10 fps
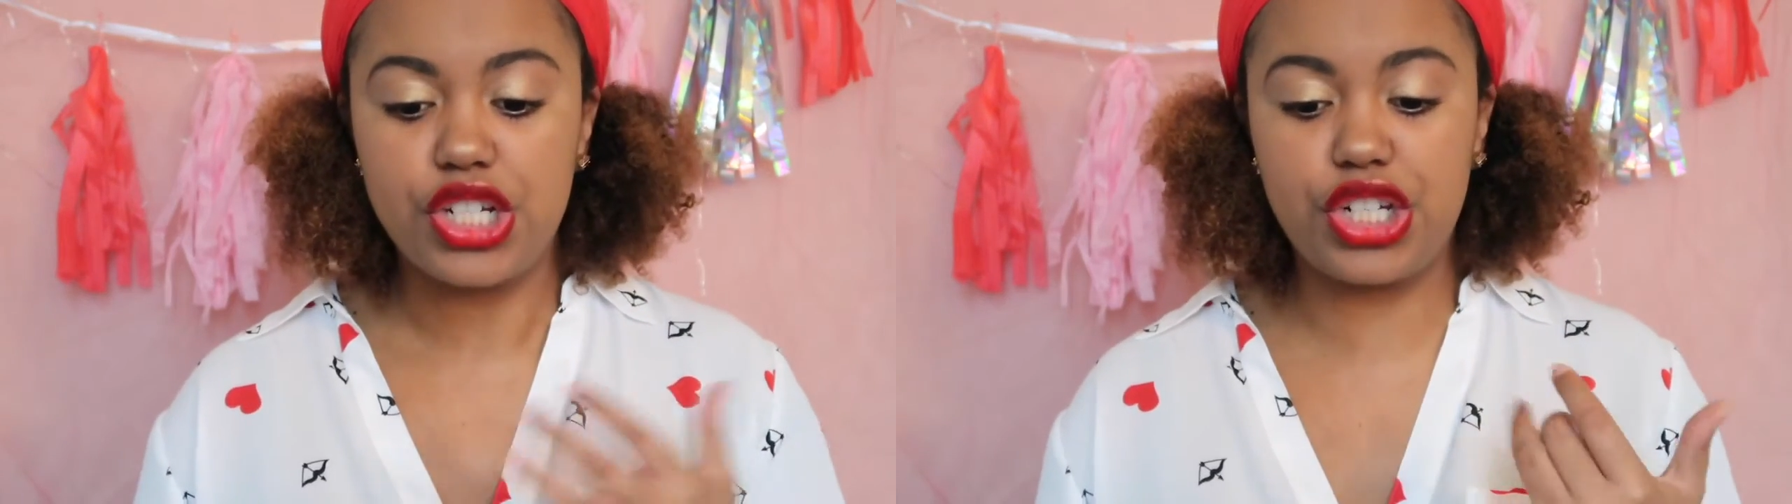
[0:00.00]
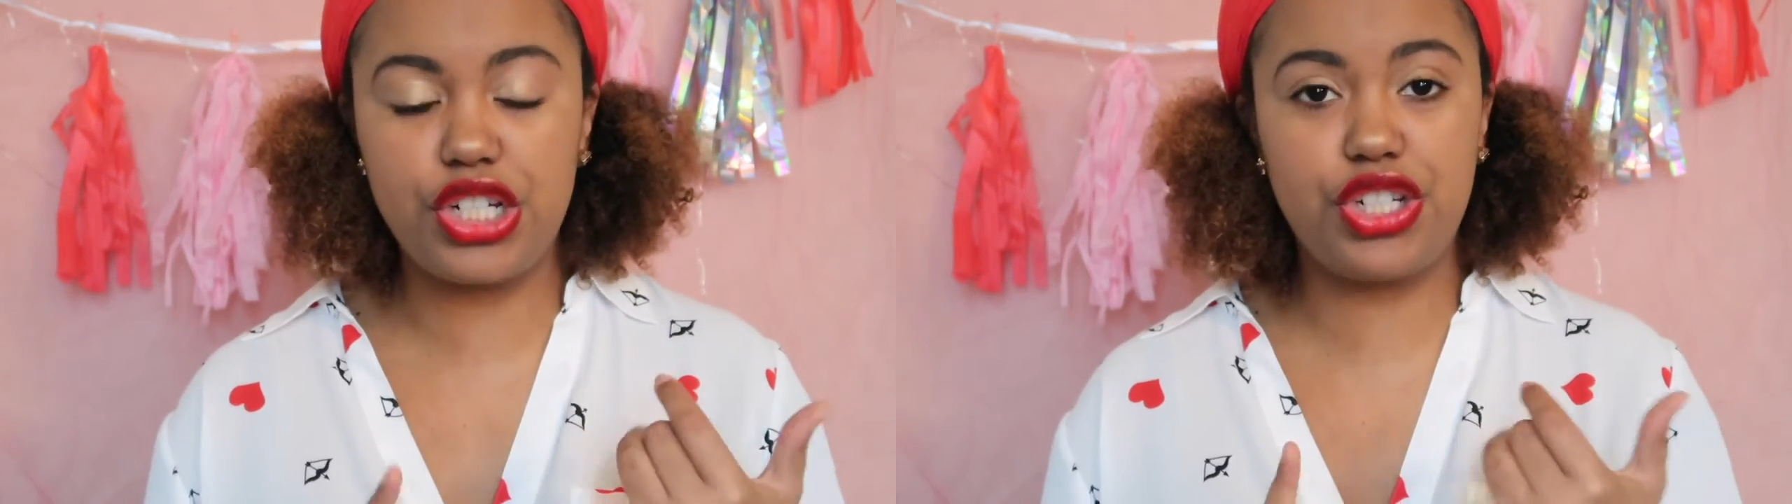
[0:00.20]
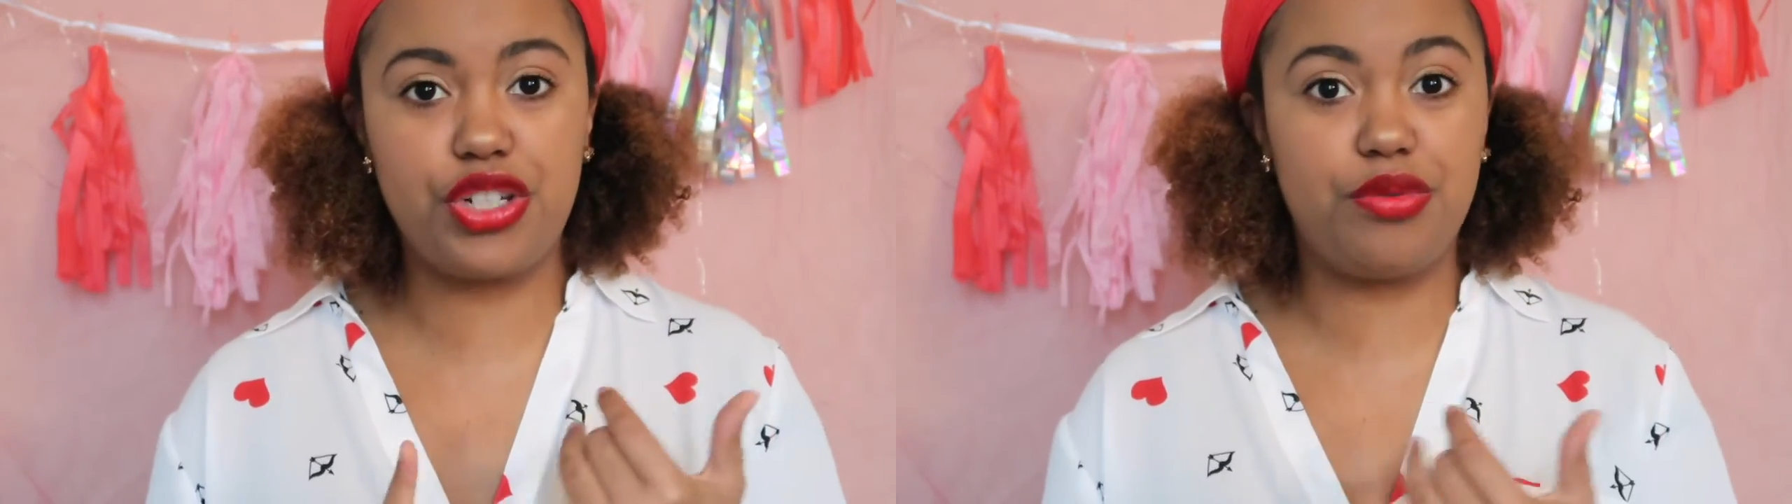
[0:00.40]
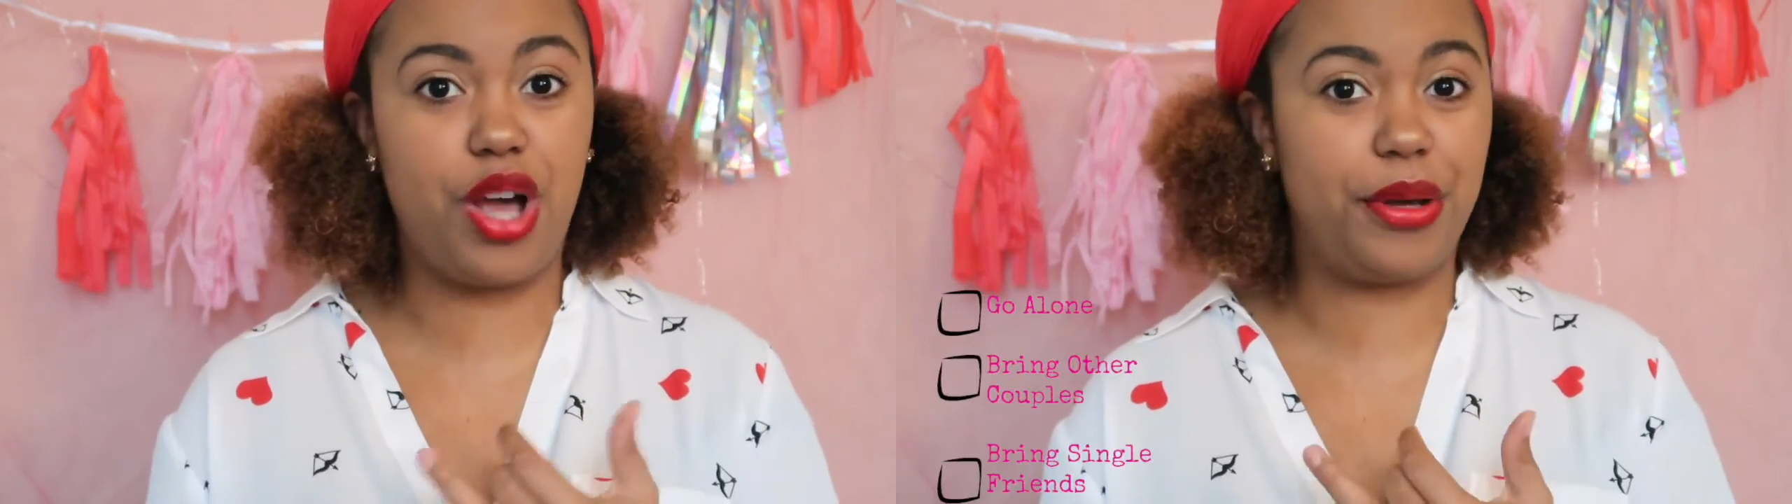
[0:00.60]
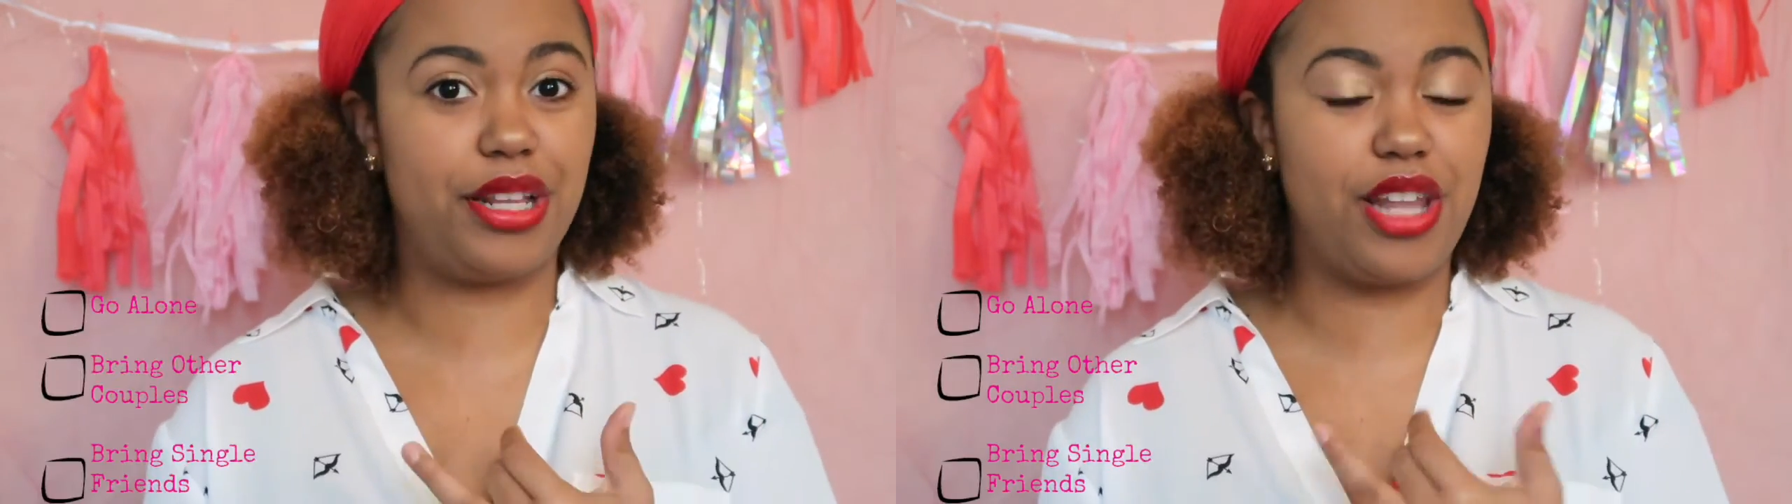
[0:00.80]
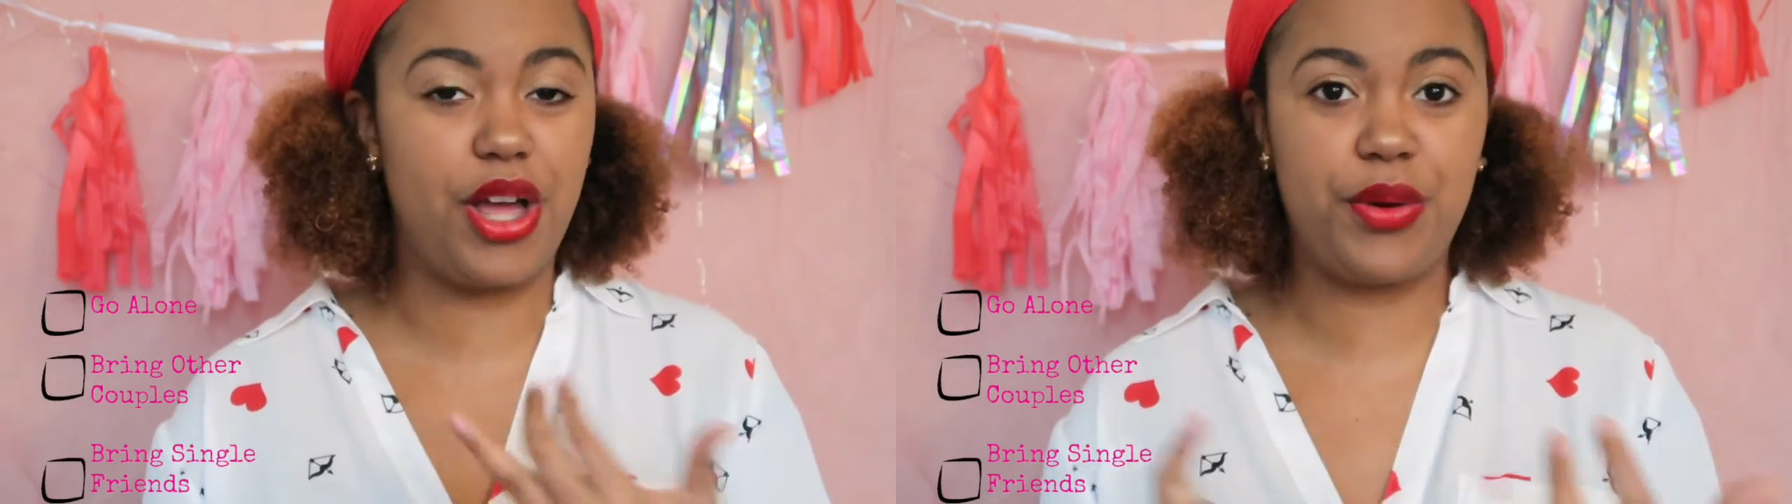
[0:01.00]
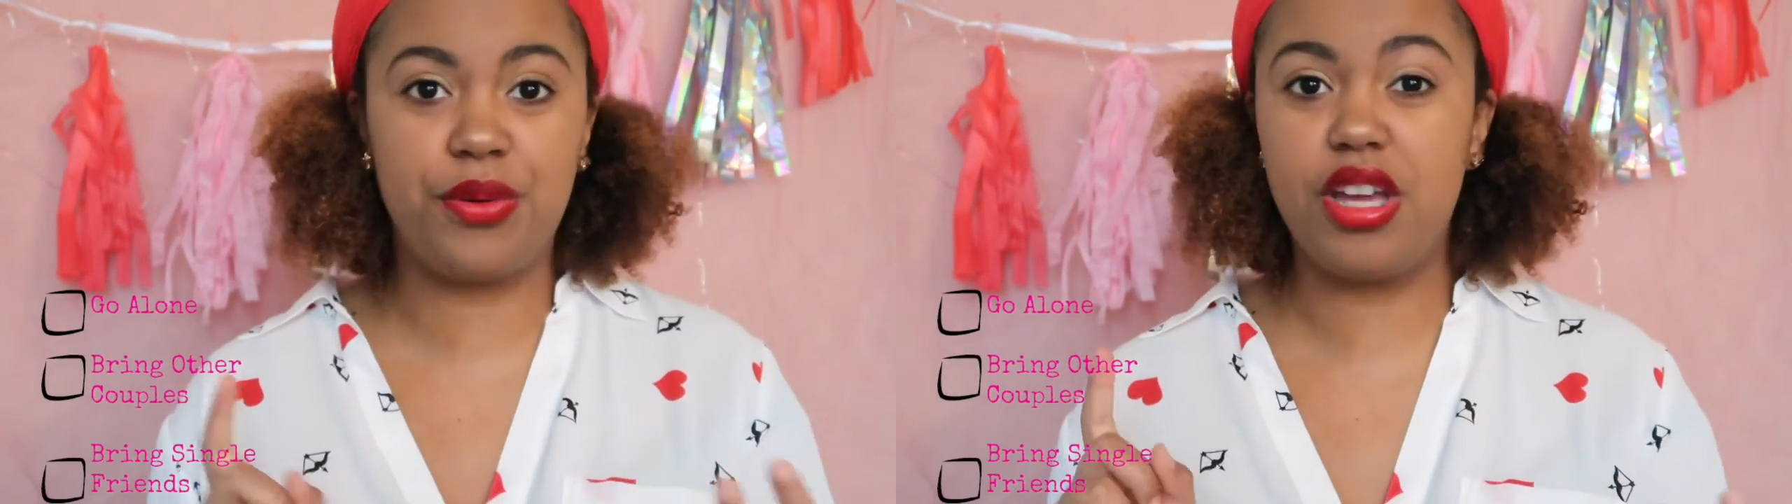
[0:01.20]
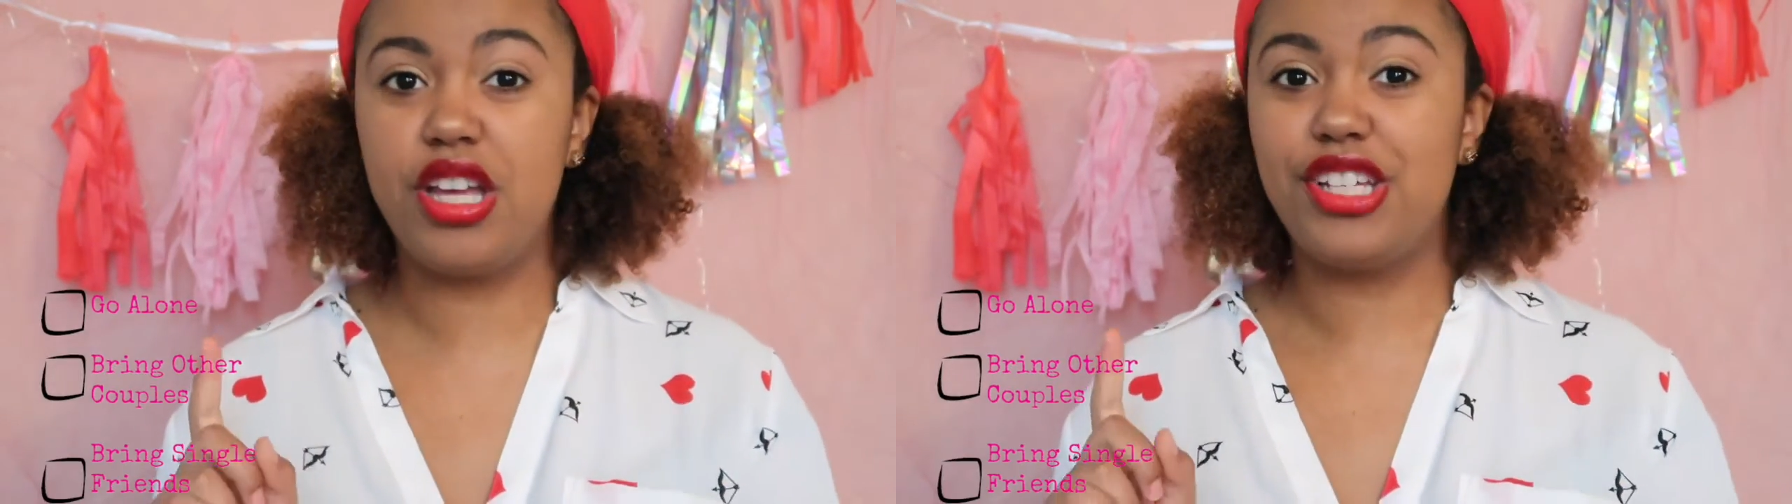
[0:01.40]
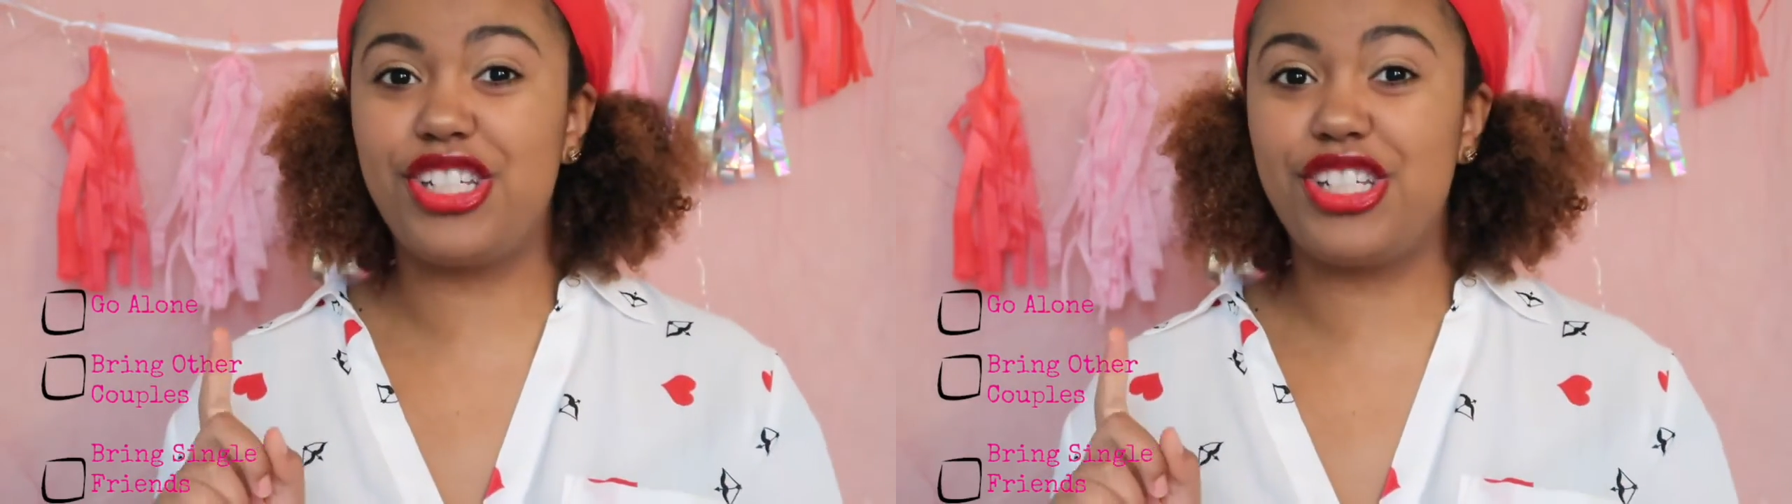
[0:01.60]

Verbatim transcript: Should you go it alone?